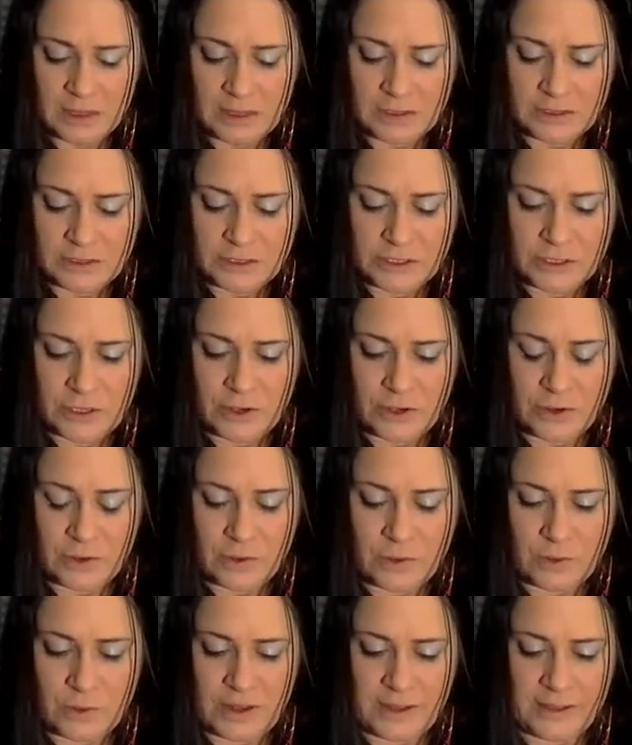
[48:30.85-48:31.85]

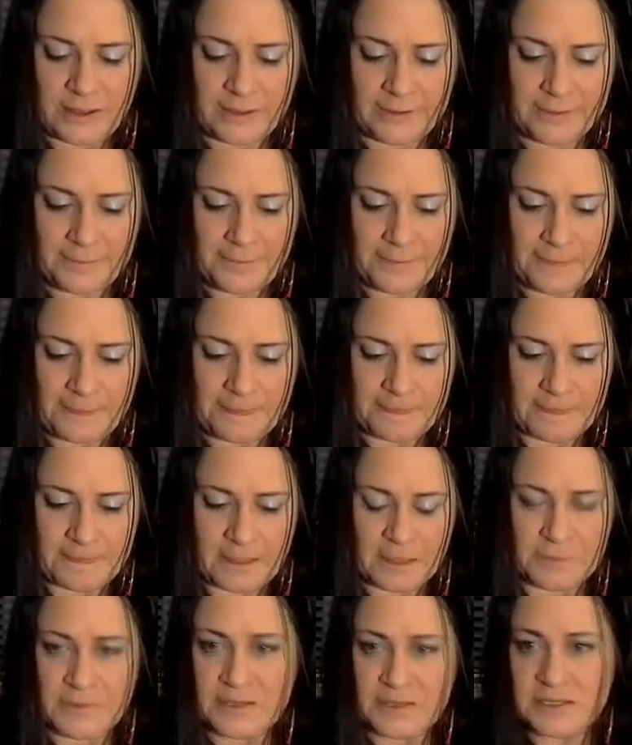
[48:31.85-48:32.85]
So
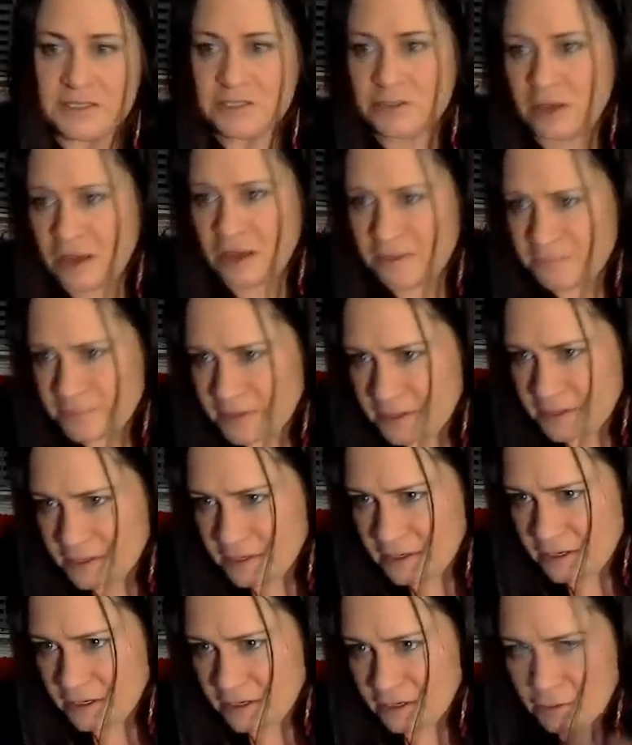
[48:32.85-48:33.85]
I'm going to stop
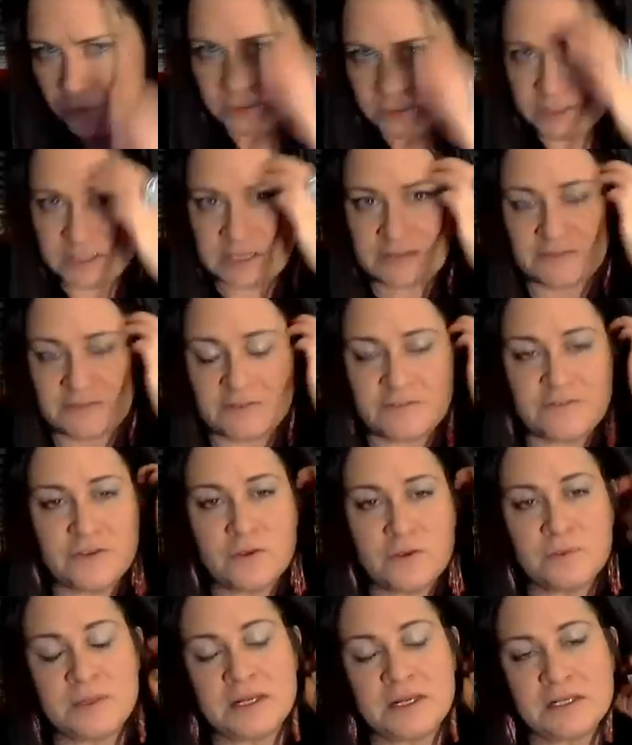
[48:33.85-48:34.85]
here. We just have a
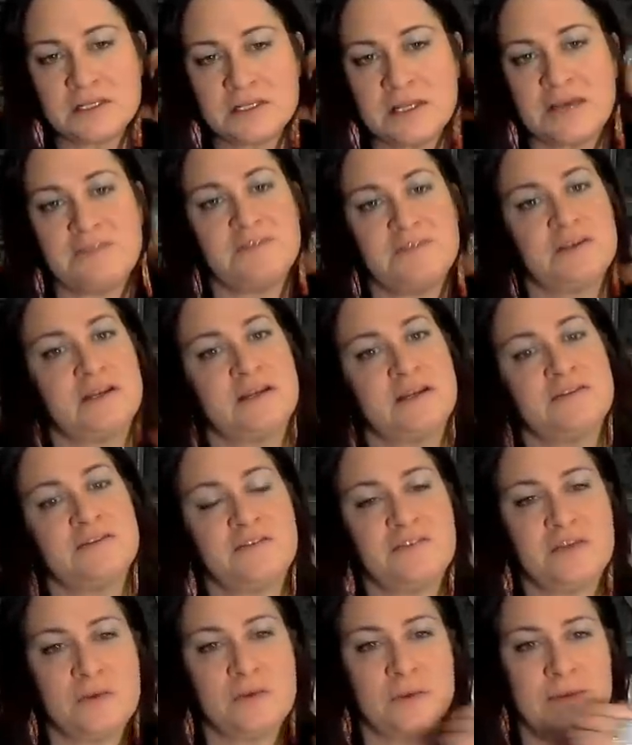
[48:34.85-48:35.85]
few minutes left, and I have a
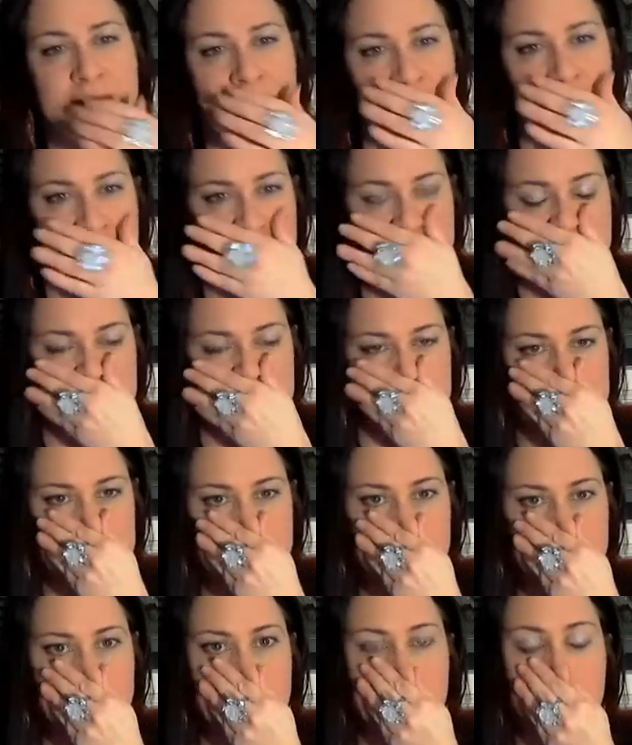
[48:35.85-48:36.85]
few
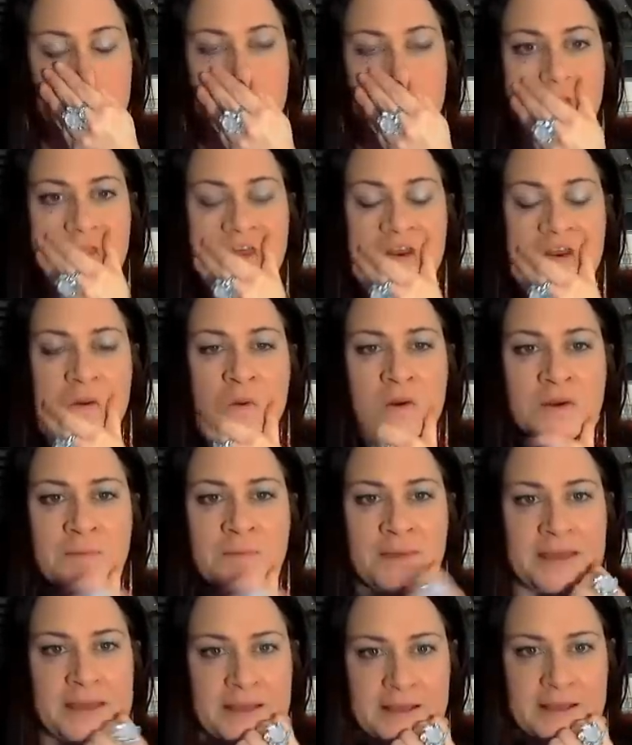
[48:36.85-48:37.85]
announcements that I want to
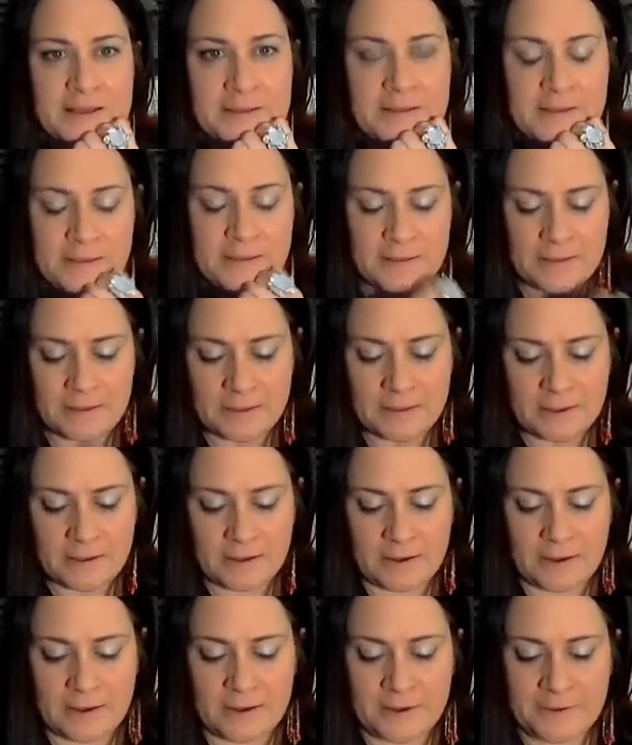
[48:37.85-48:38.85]
make.
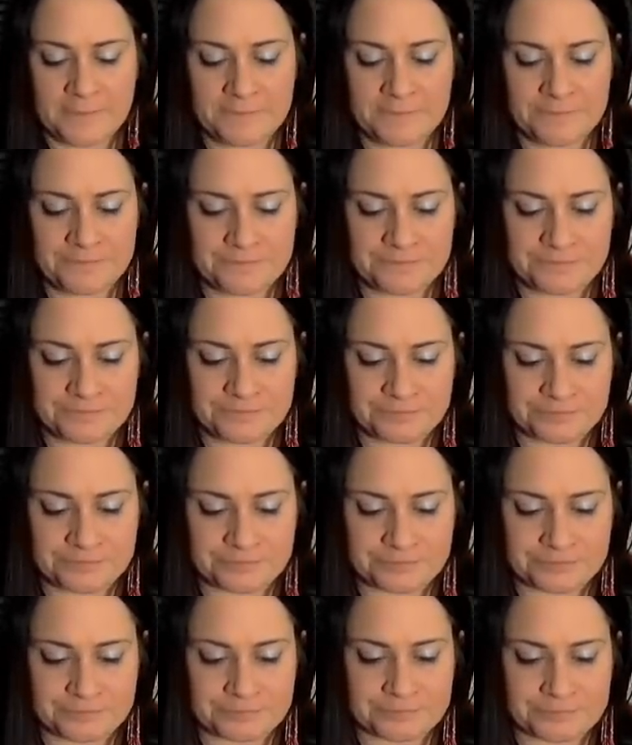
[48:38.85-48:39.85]

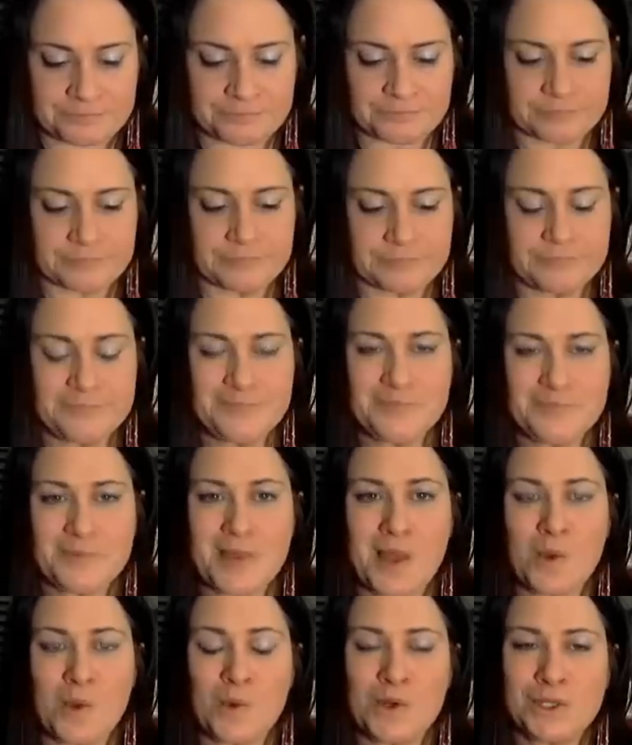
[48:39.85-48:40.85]

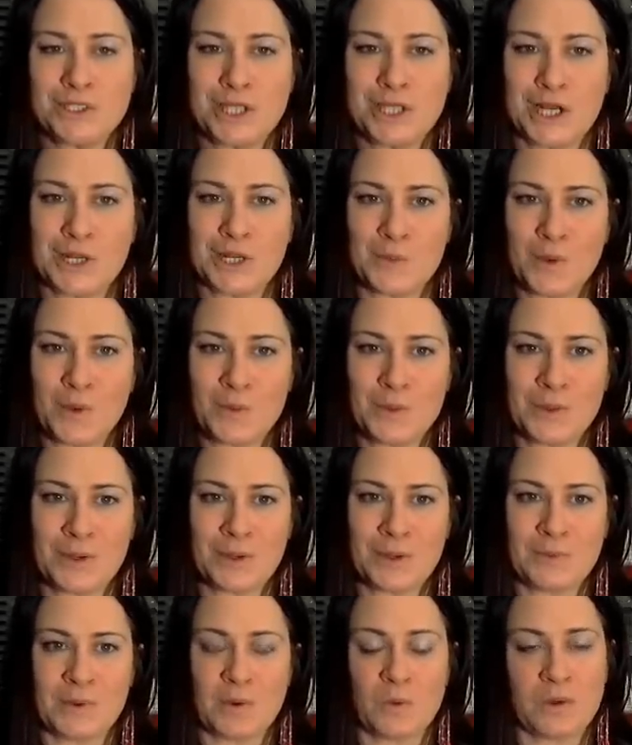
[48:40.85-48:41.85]
I want to talk a
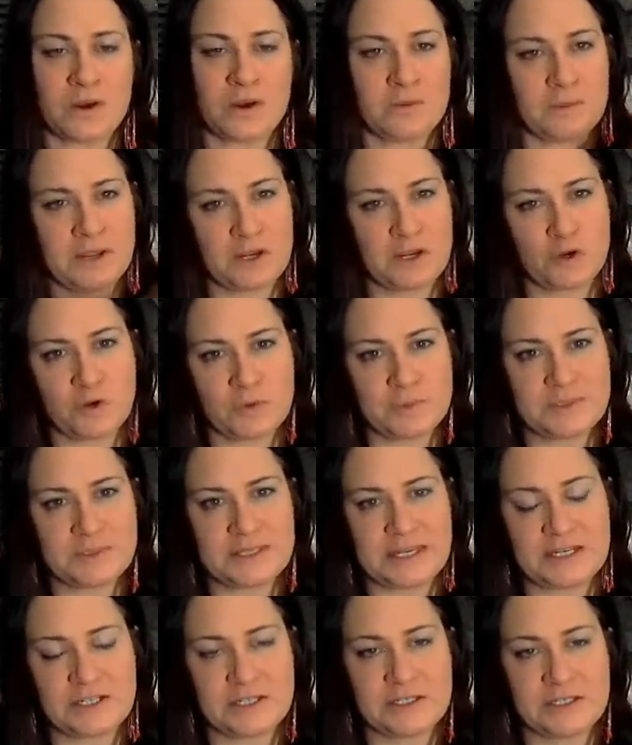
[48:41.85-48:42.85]
moment about what are my group
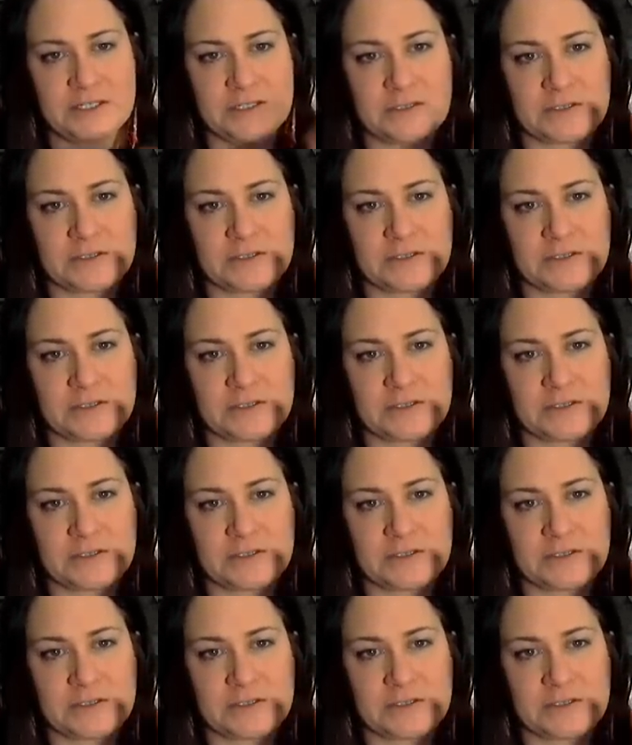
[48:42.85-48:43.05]
sessions.